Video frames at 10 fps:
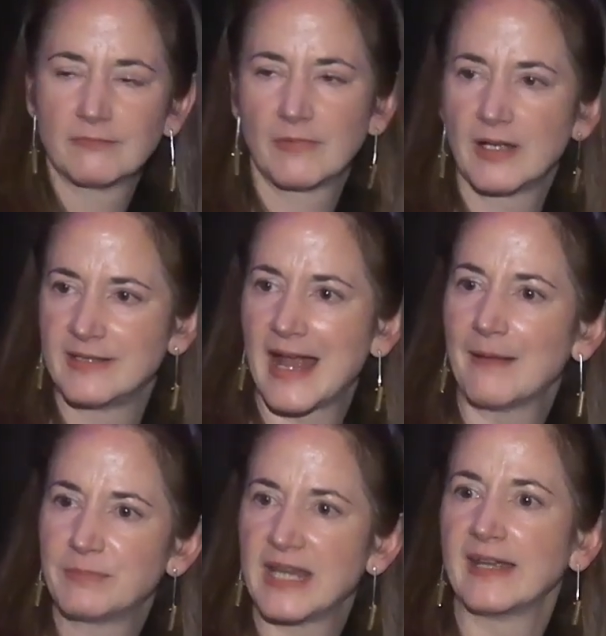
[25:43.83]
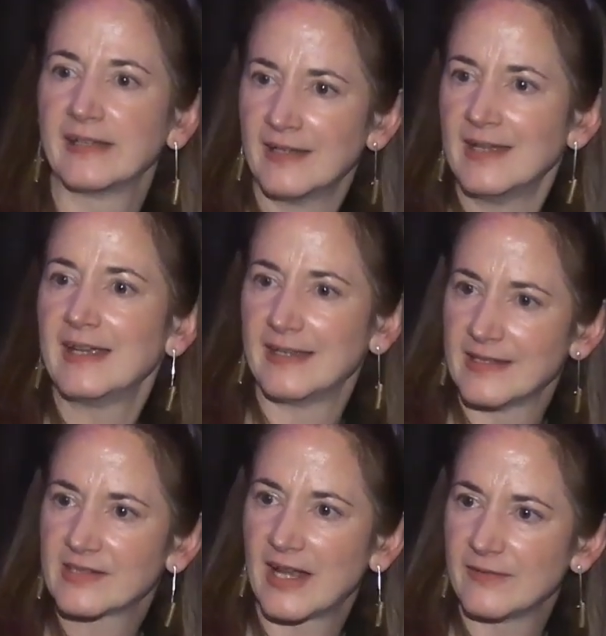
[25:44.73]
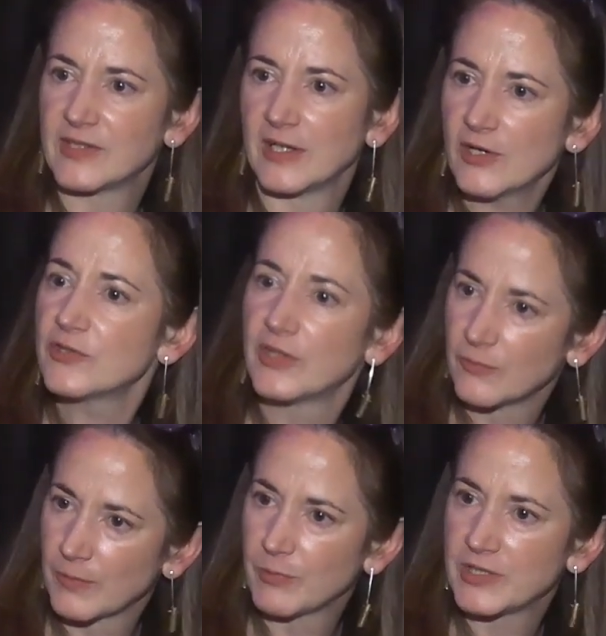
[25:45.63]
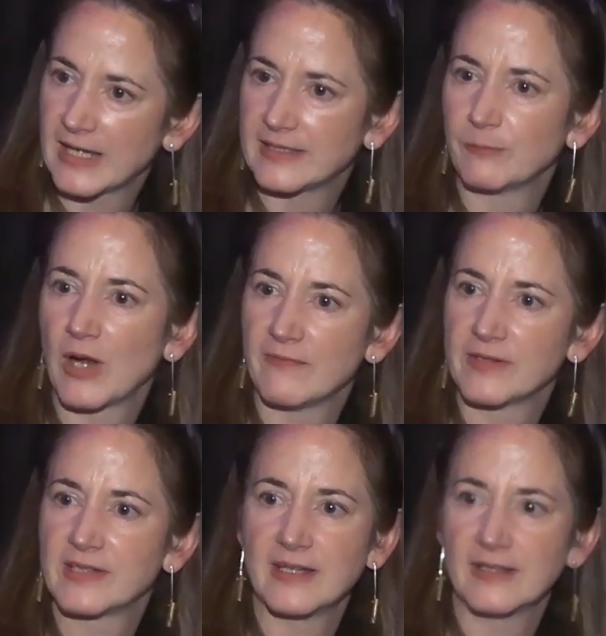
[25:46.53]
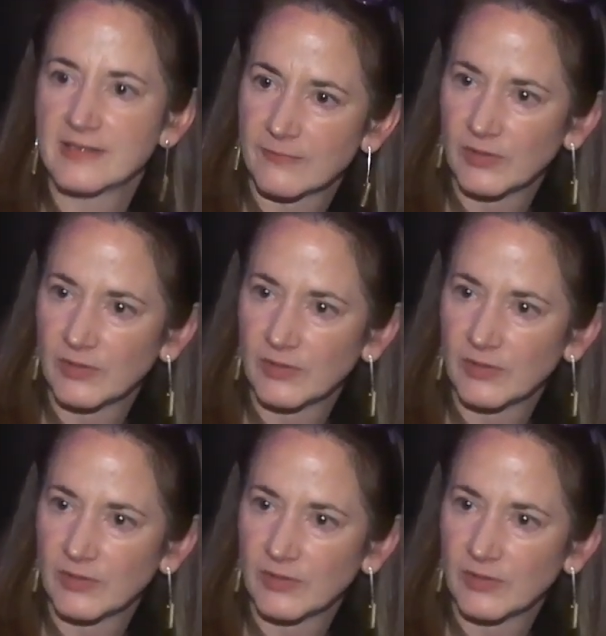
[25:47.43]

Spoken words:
adapting in this kind of scenario so that we're protecting privacy and civil